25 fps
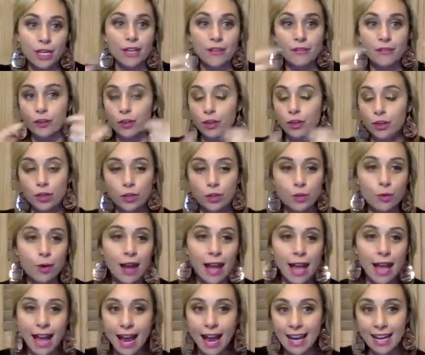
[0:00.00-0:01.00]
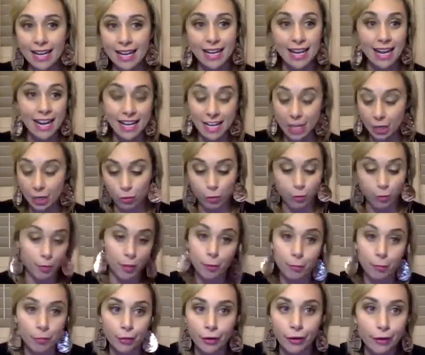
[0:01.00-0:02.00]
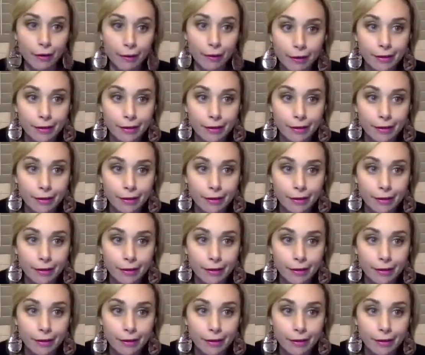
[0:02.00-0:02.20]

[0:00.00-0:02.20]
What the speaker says: If they're new, I added and I can remember.